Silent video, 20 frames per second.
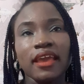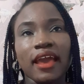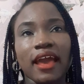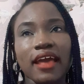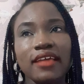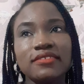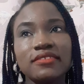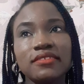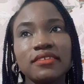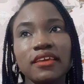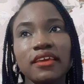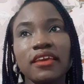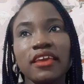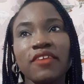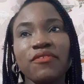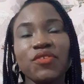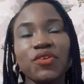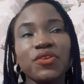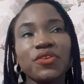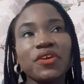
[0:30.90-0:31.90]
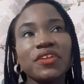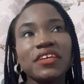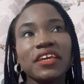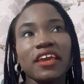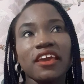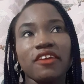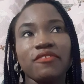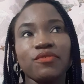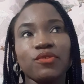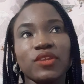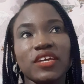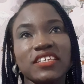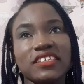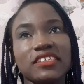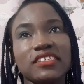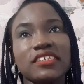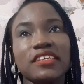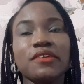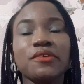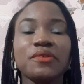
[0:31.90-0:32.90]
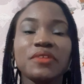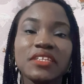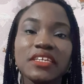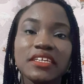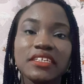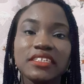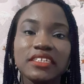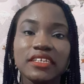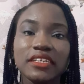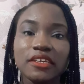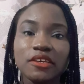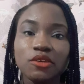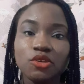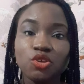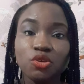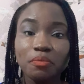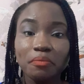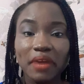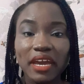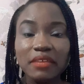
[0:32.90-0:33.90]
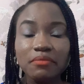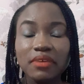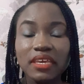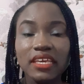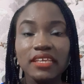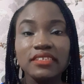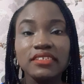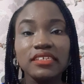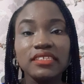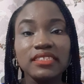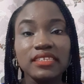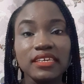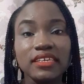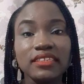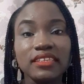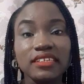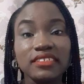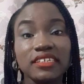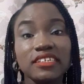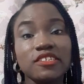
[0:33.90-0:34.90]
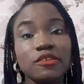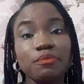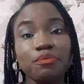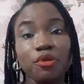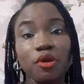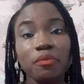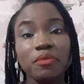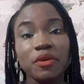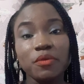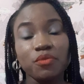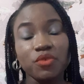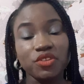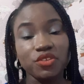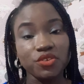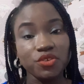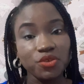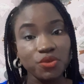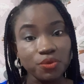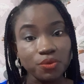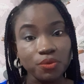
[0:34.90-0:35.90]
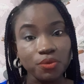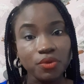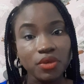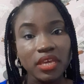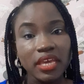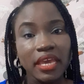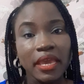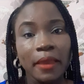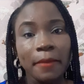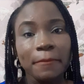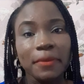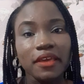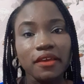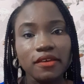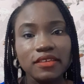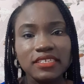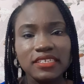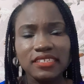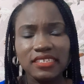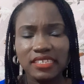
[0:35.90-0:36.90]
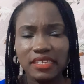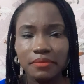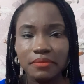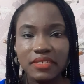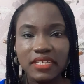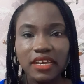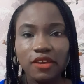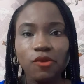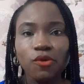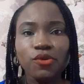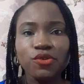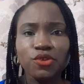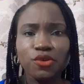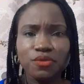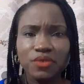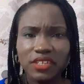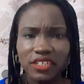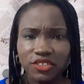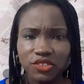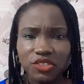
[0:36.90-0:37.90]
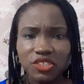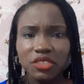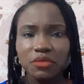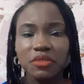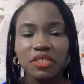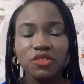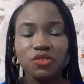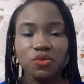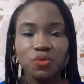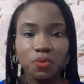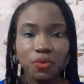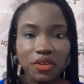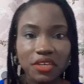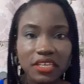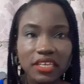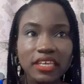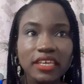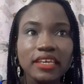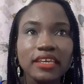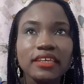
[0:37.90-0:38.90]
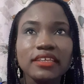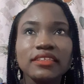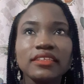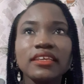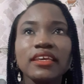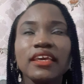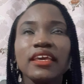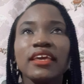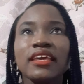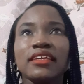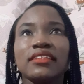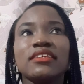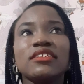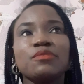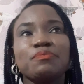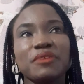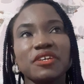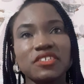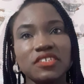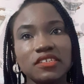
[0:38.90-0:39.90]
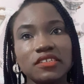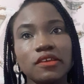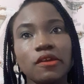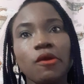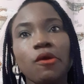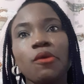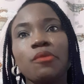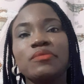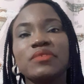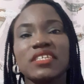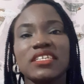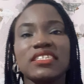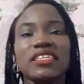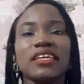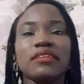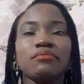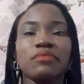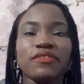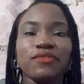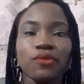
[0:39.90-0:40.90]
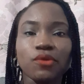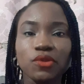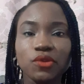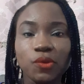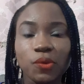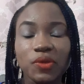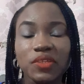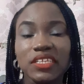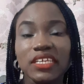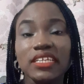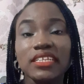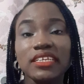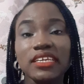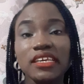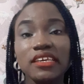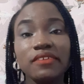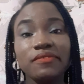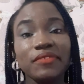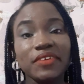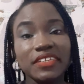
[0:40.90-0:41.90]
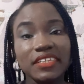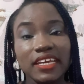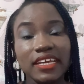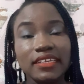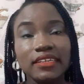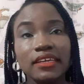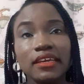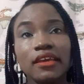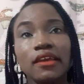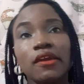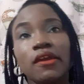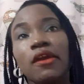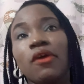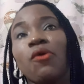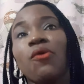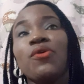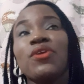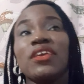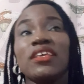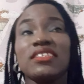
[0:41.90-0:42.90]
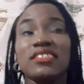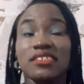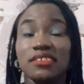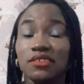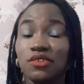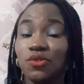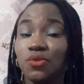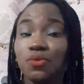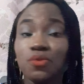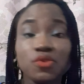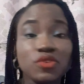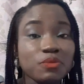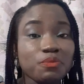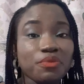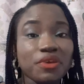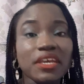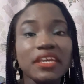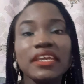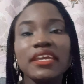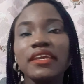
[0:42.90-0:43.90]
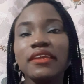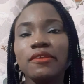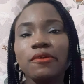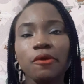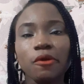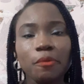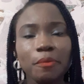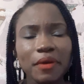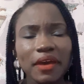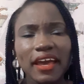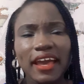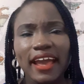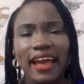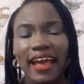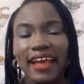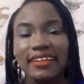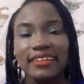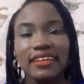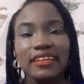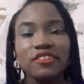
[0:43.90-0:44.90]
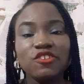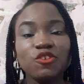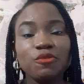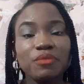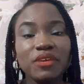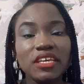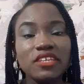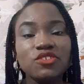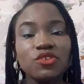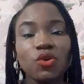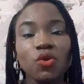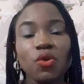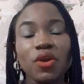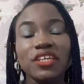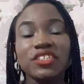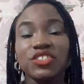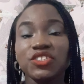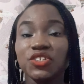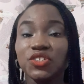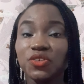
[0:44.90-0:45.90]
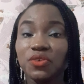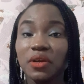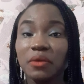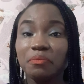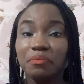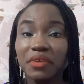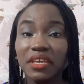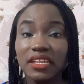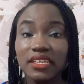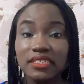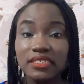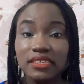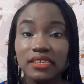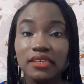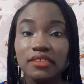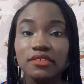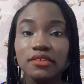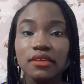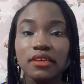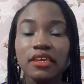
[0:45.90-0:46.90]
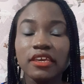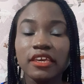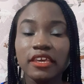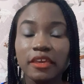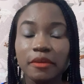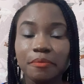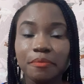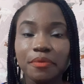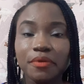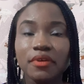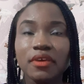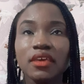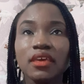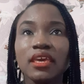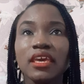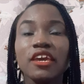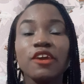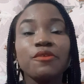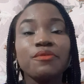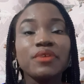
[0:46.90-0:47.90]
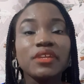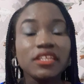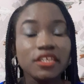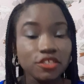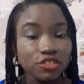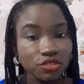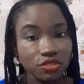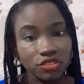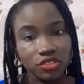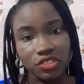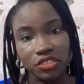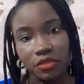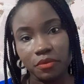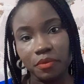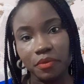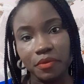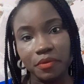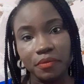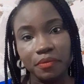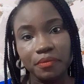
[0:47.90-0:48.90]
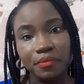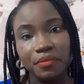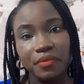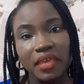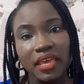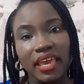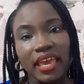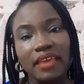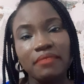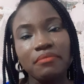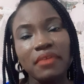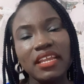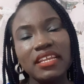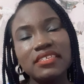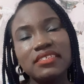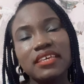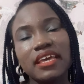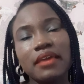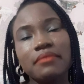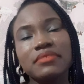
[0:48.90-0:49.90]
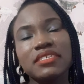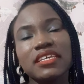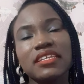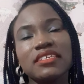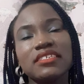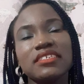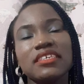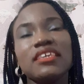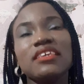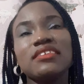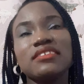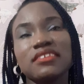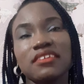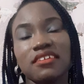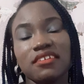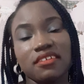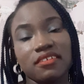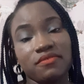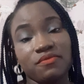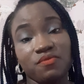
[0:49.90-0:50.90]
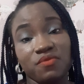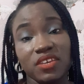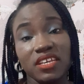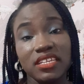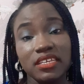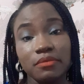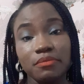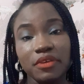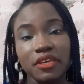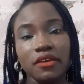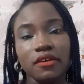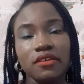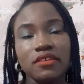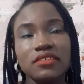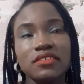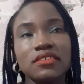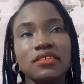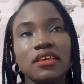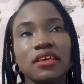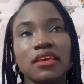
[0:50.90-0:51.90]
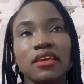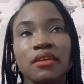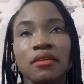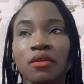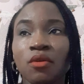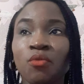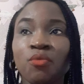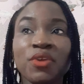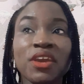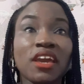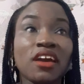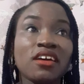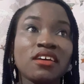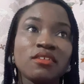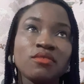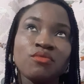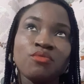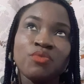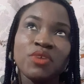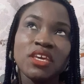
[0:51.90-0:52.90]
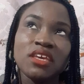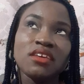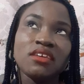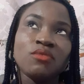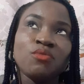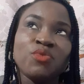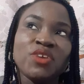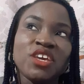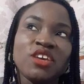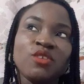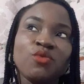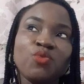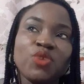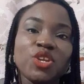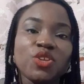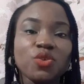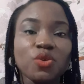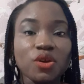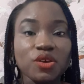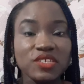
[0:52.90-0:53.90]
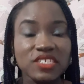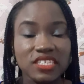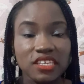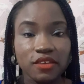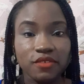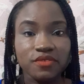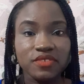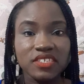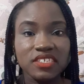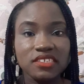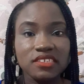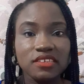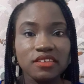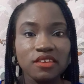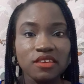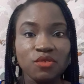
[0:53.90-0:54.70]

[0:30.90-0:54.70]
And if you're not careful as a single lady, you might begin to think that there's a problem with you because it seems like all your relationships are not working. This person comes and then before long they leave, and then, or it's you who's breaking up, and then you begin to question your ability to keep a relationship. And many times it is easier really because we know ourselves.